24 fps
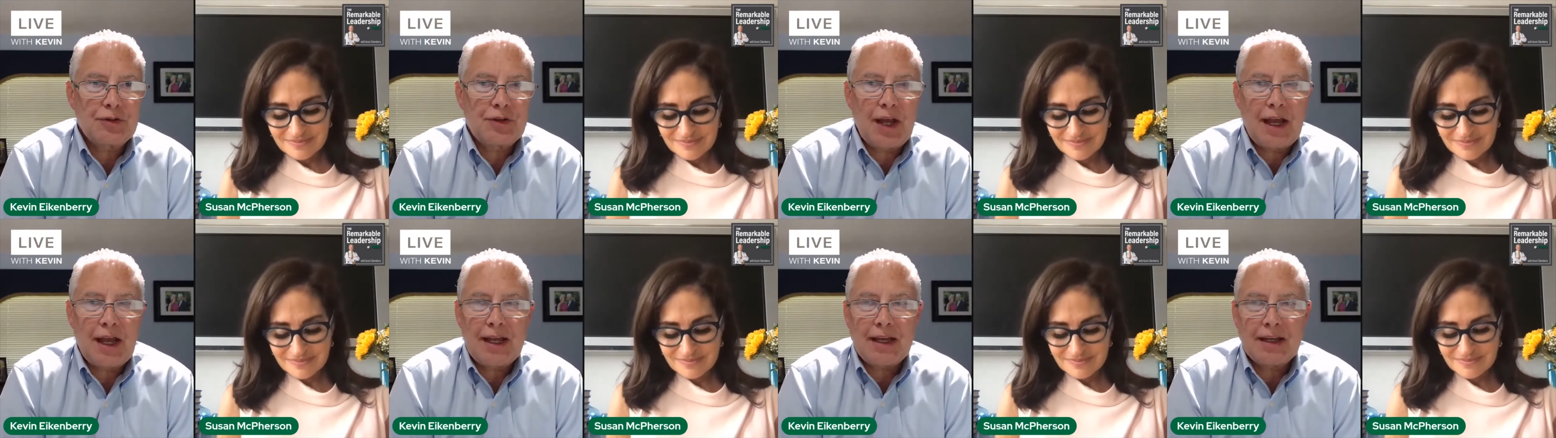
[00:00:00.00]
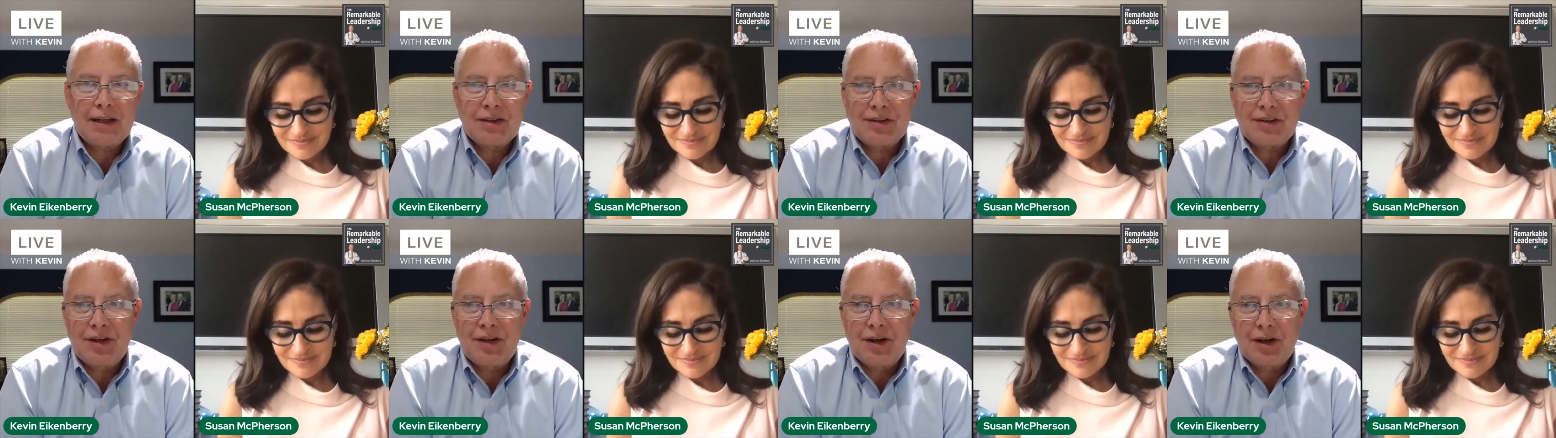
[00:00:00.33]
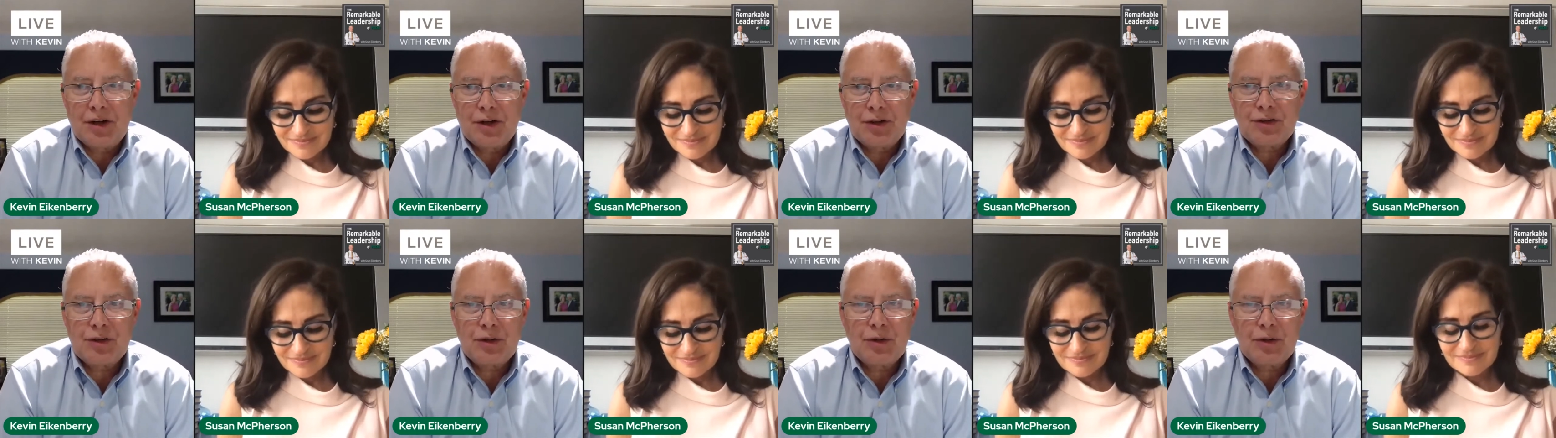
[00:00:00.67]
Speaker 1: taken us there.
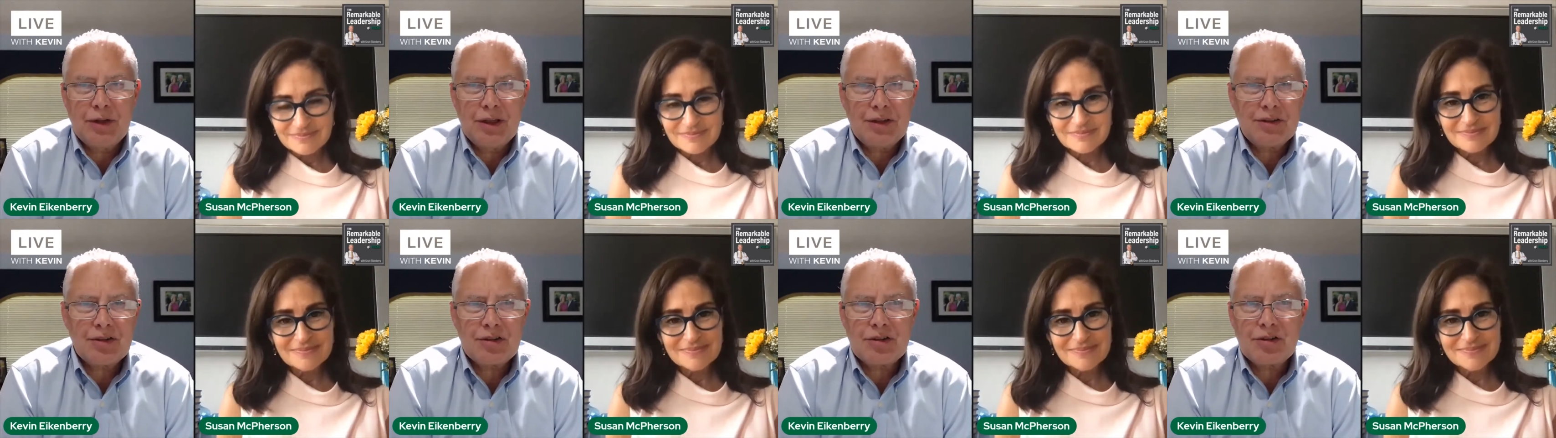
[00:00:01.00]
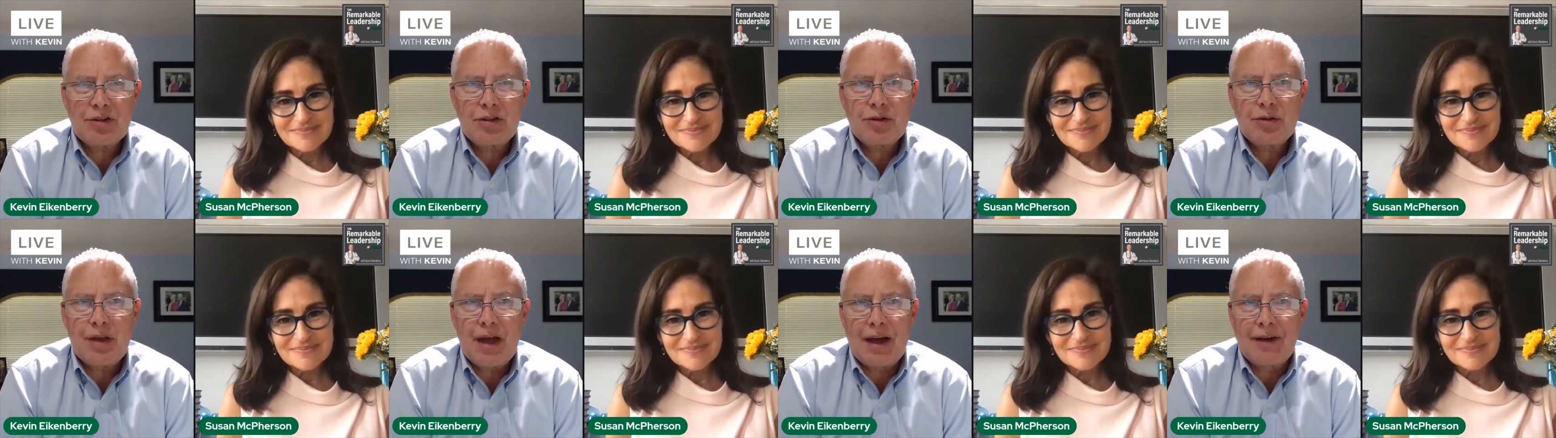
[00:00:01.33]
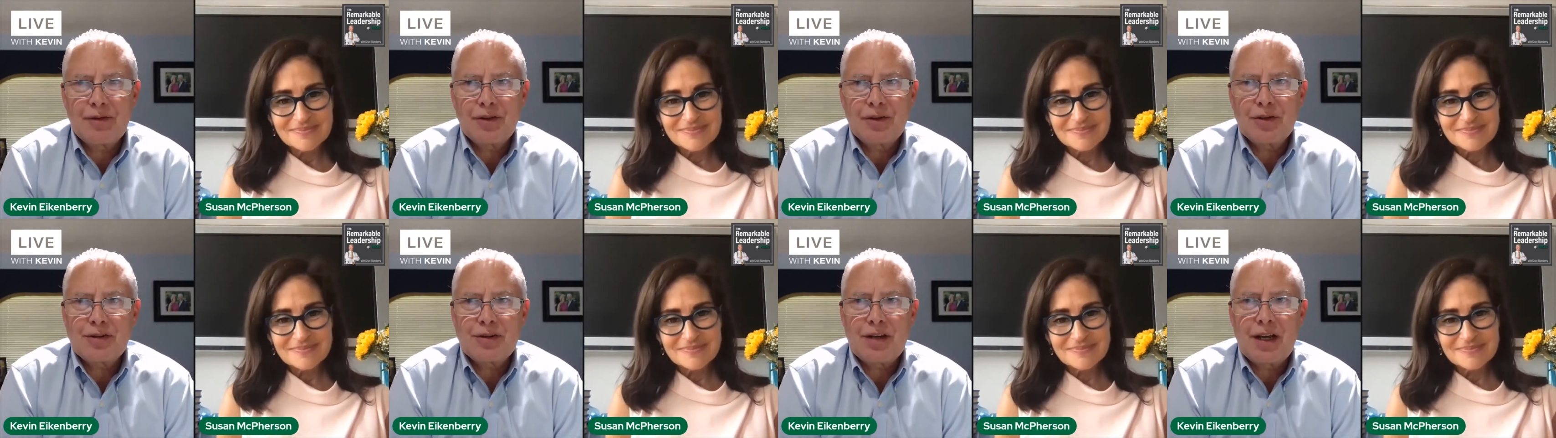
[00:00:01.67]
So let's just do that for
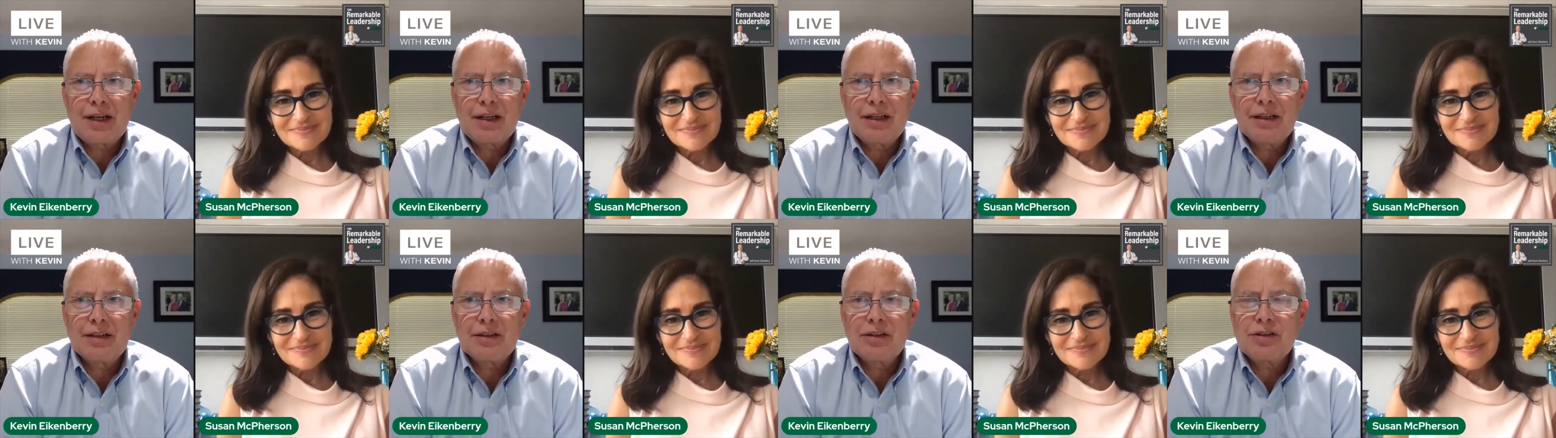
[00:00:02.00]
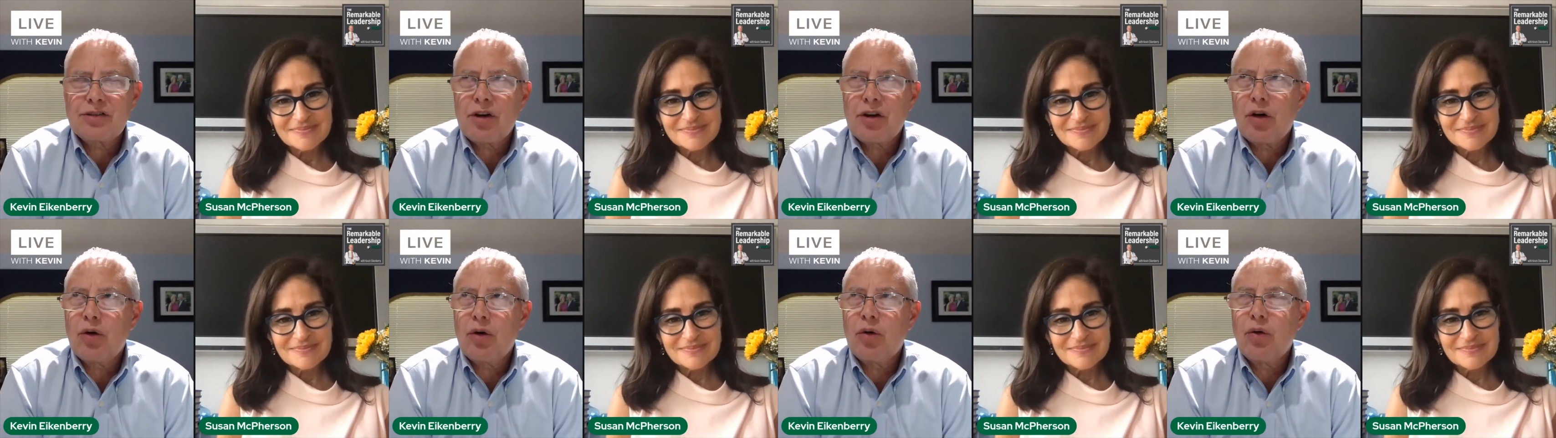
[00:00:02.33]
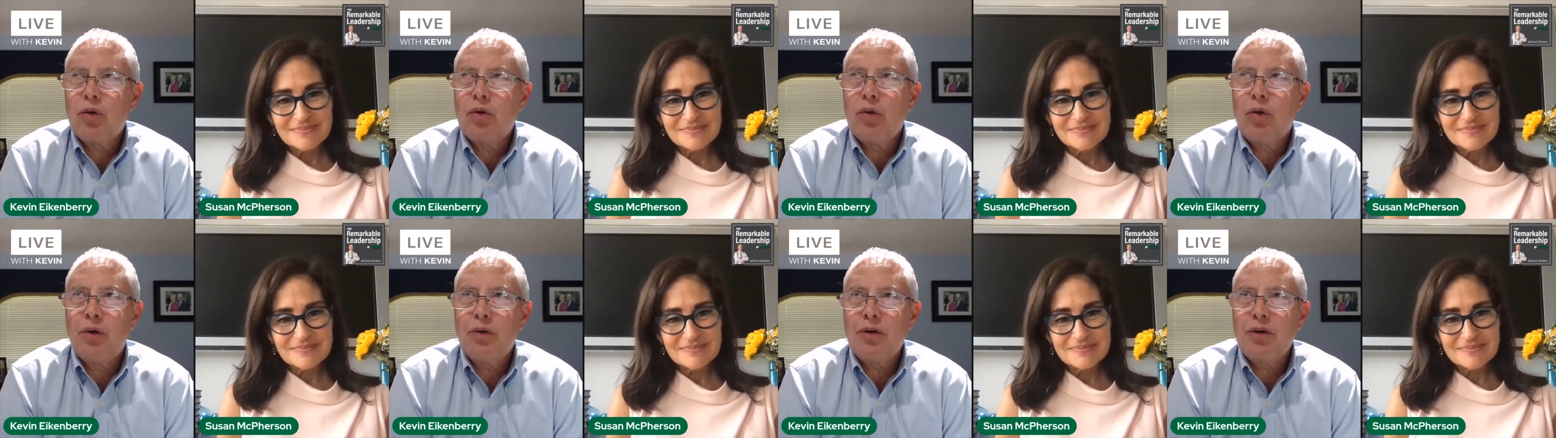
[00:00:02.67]
a second. So
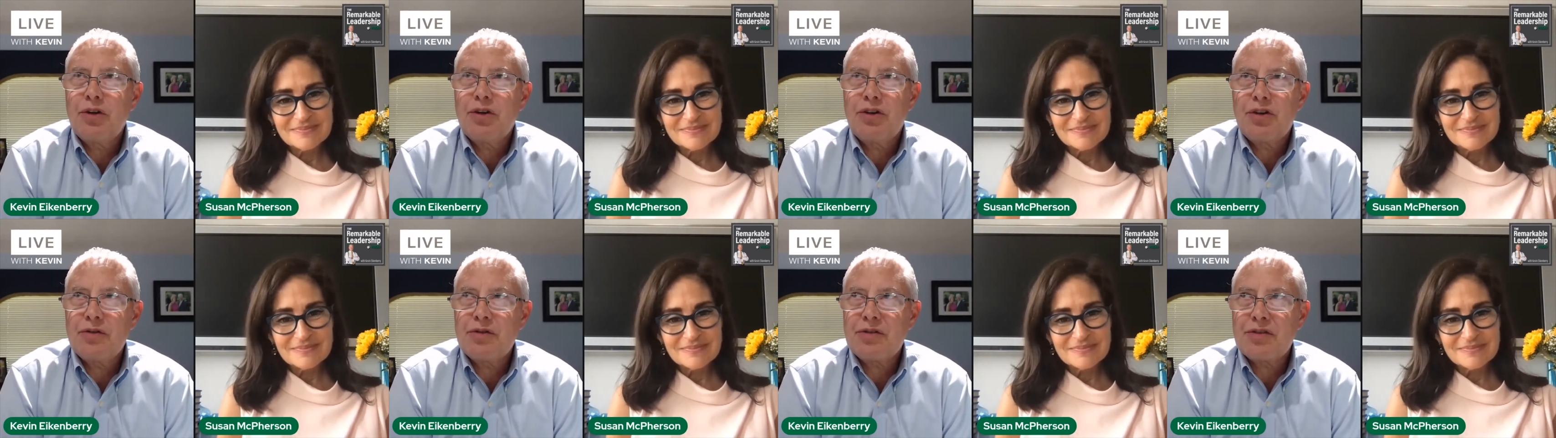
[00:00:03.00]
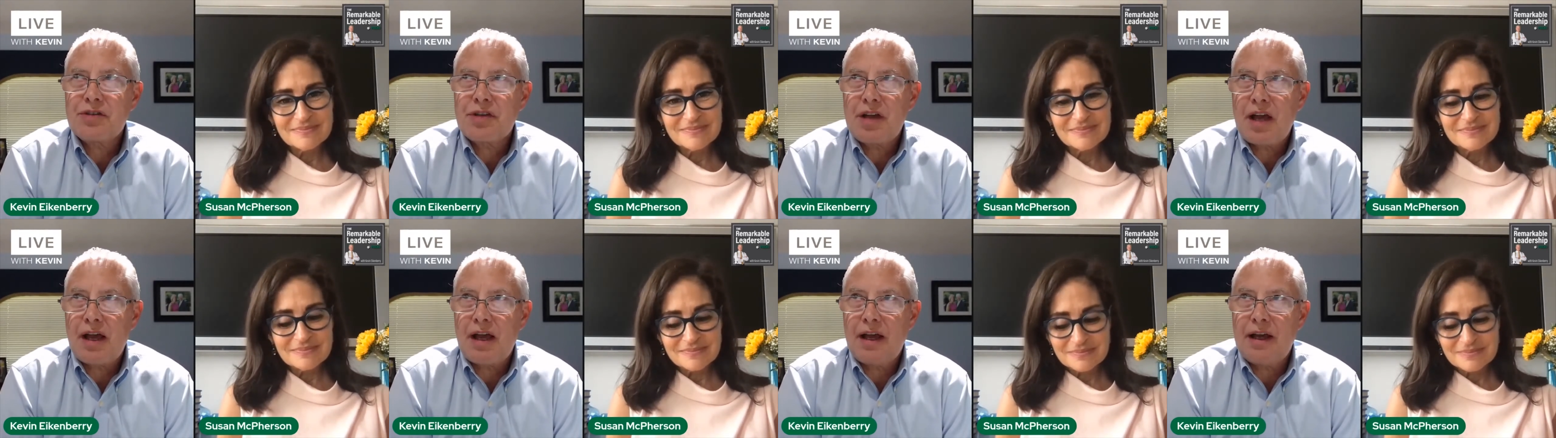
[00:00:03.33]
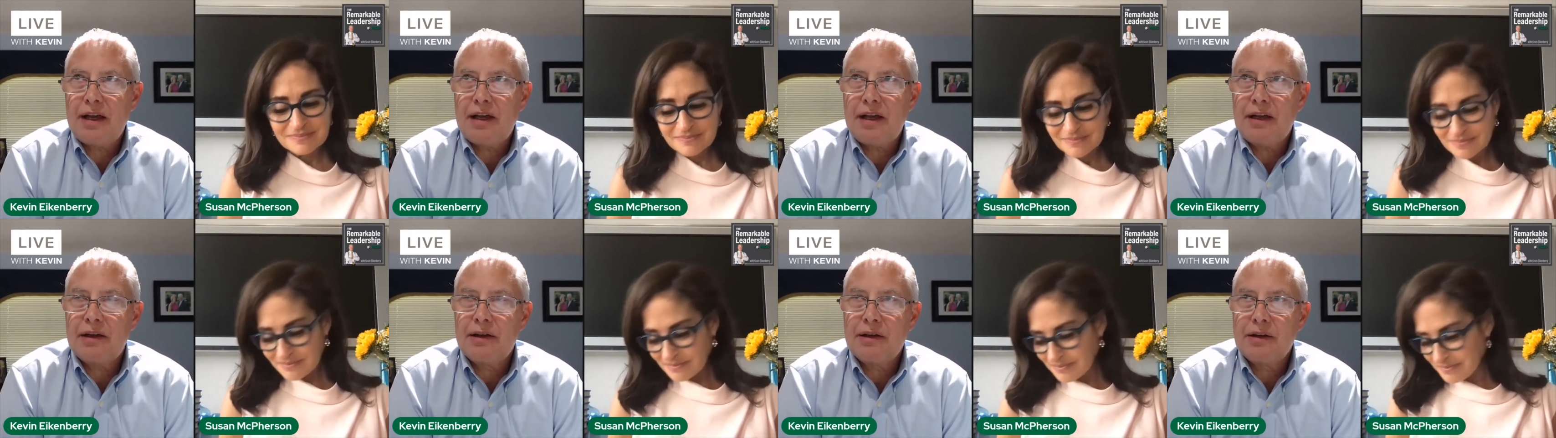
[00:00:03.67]
what would you
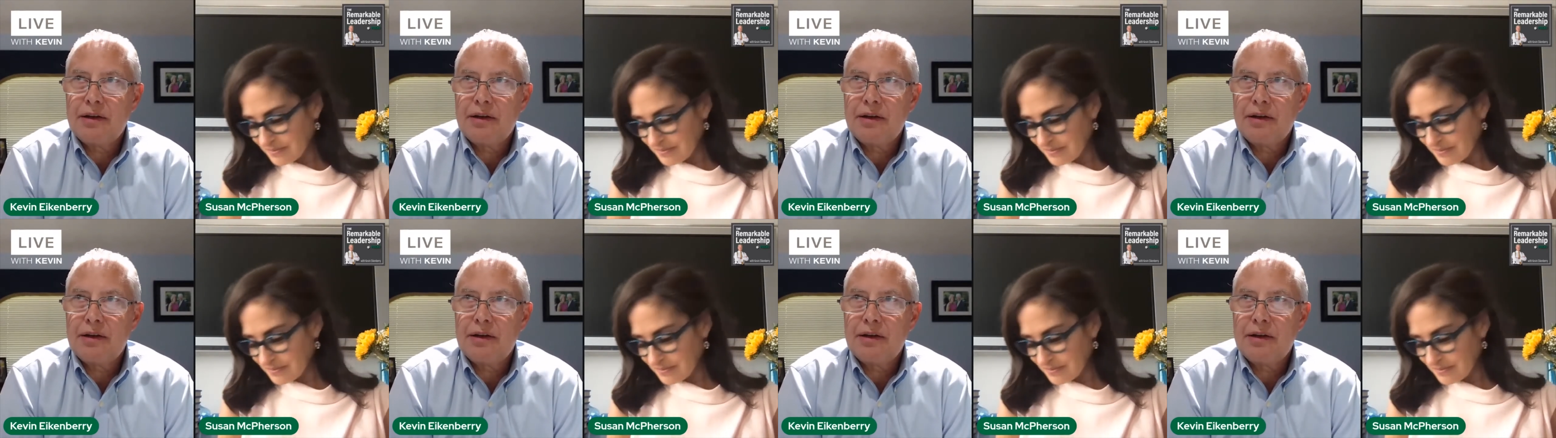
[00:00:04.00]
say?